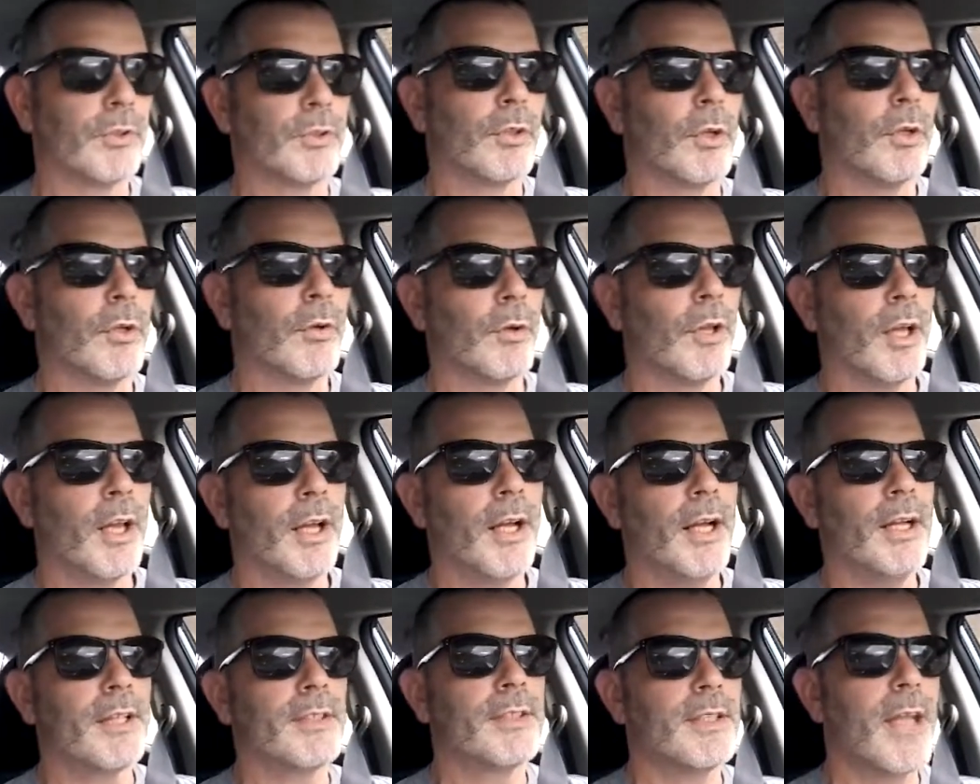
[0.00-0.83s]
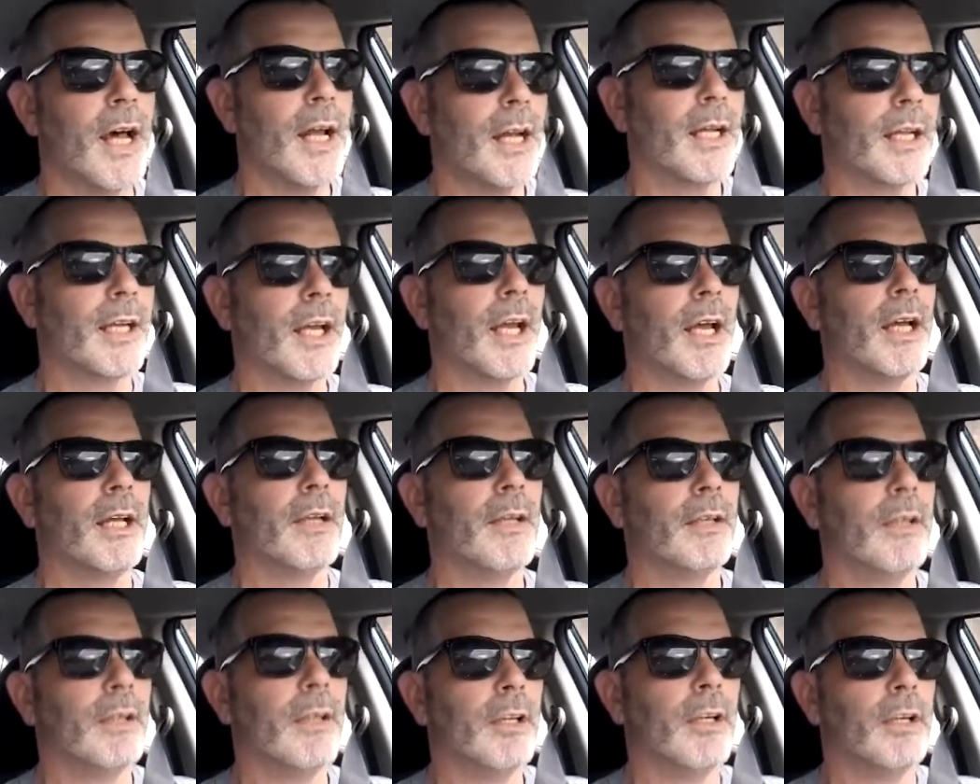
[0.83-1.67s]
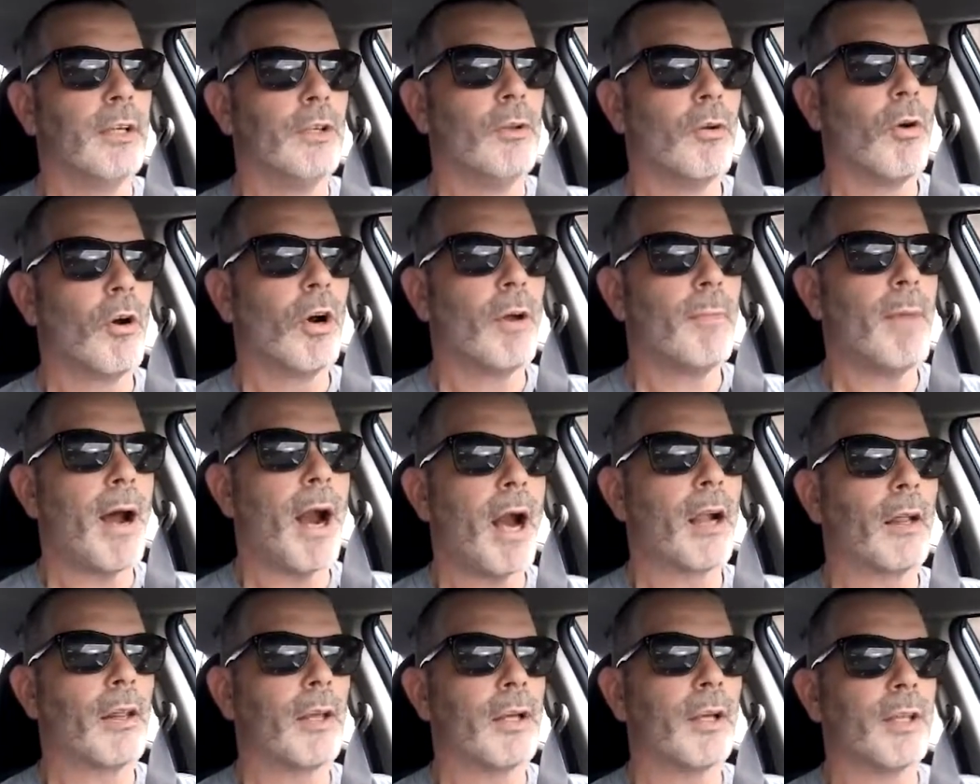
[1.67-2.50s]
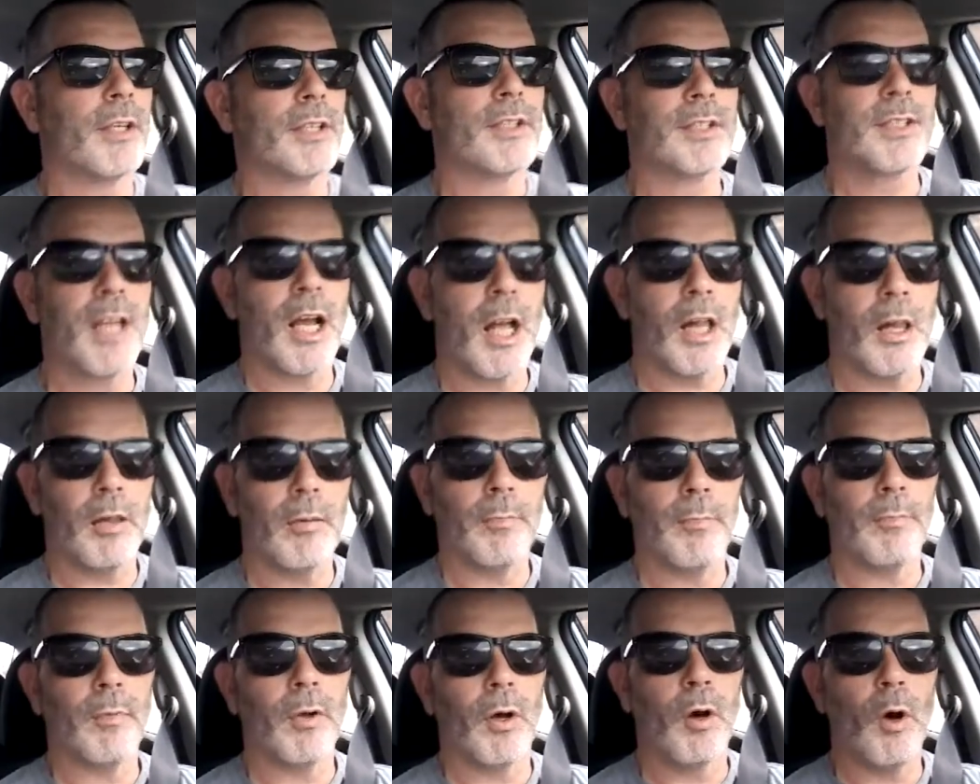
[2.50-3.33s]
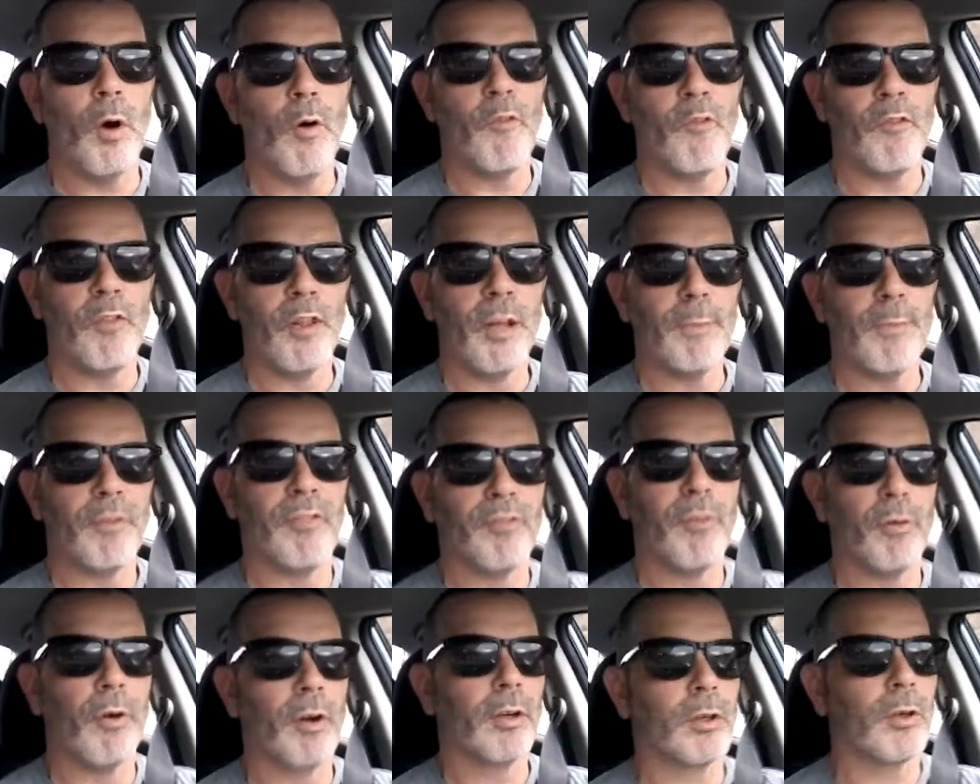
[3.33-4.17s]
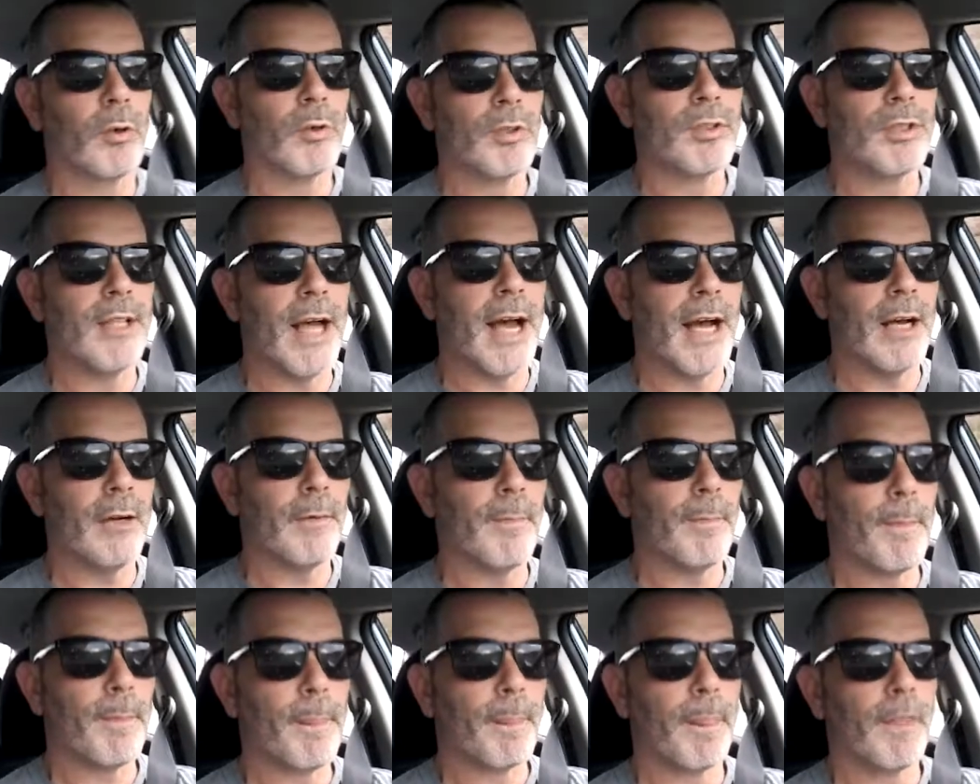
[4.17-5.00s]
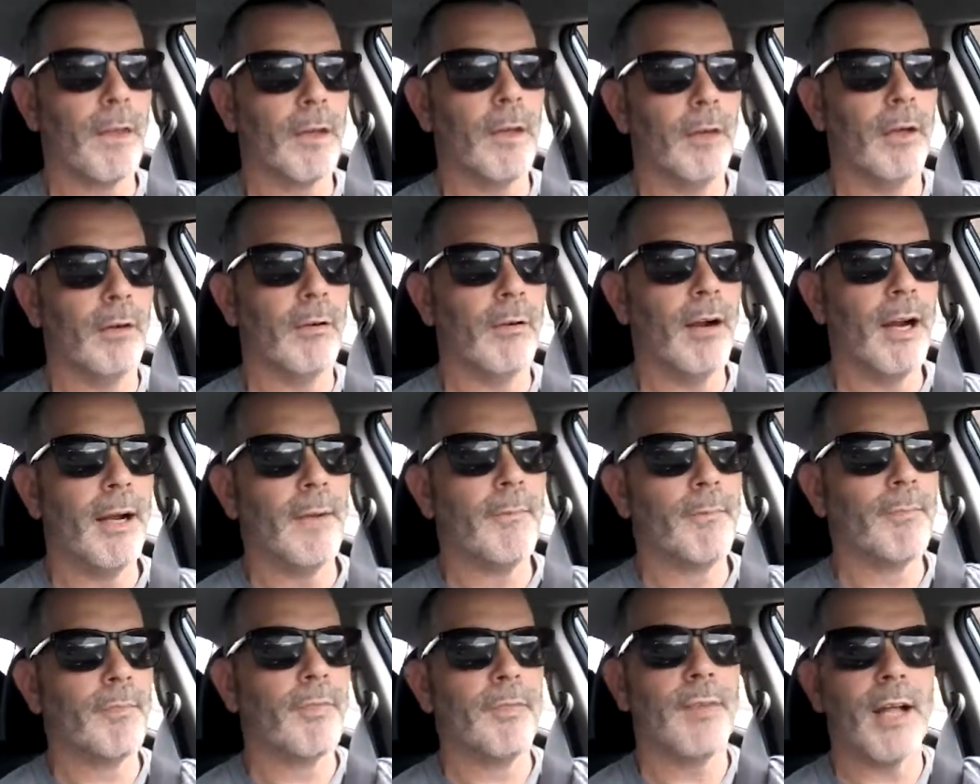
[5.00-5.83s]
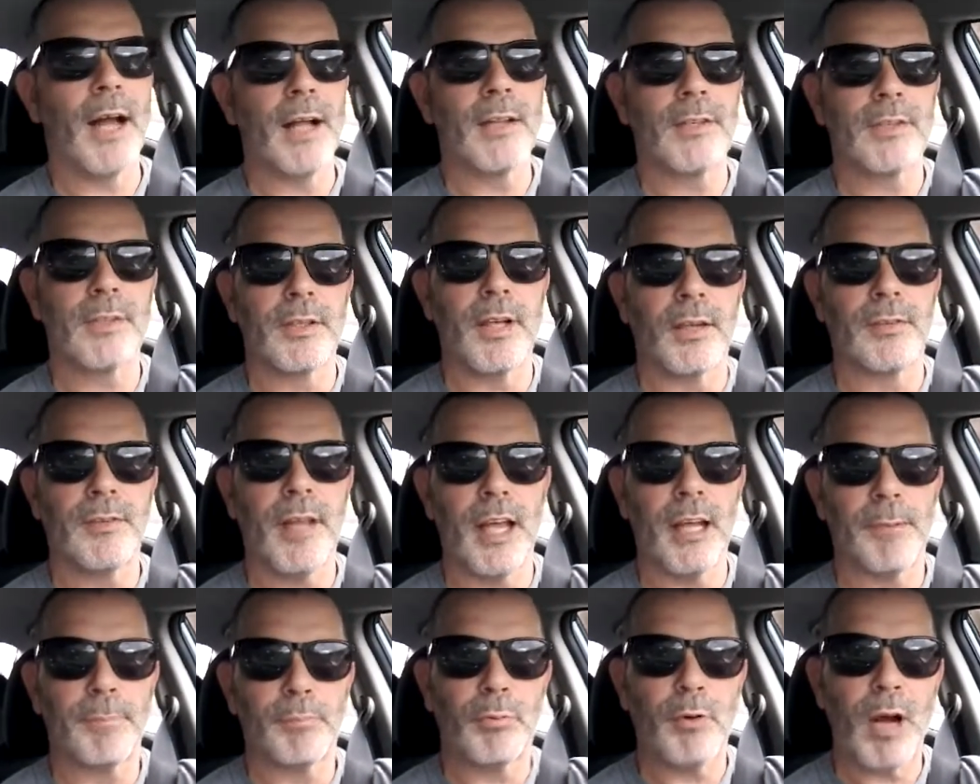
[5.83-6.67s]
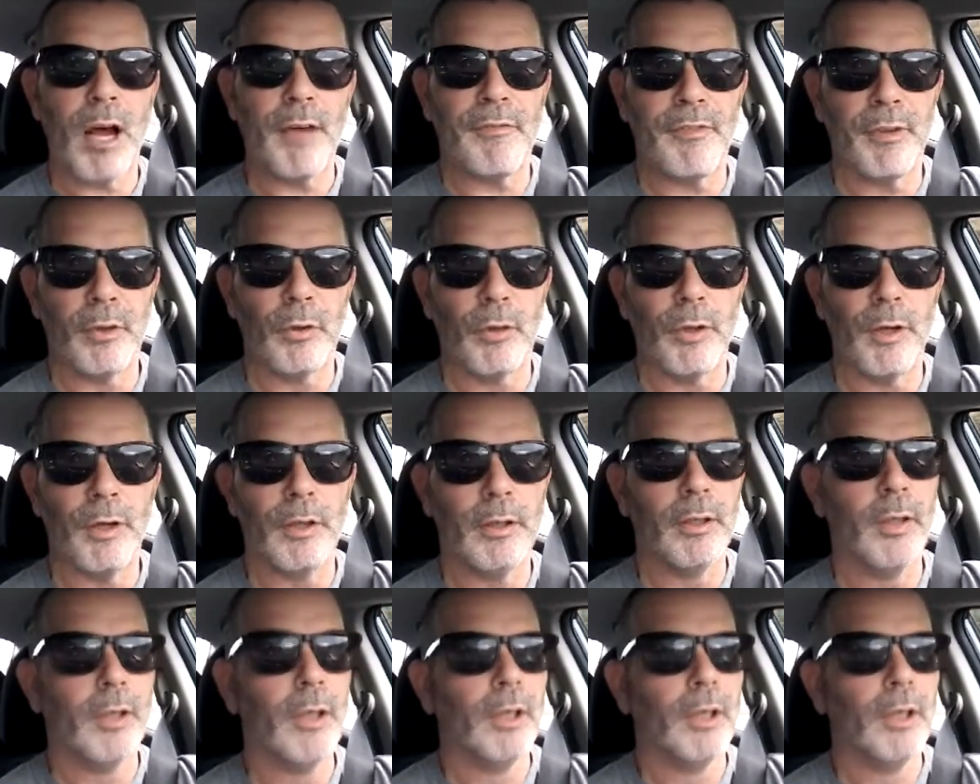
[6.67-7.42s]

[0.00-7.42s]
So it hits that again, you're automatically gonna sell, hopefully before it goes down, all right? That's a take profit order.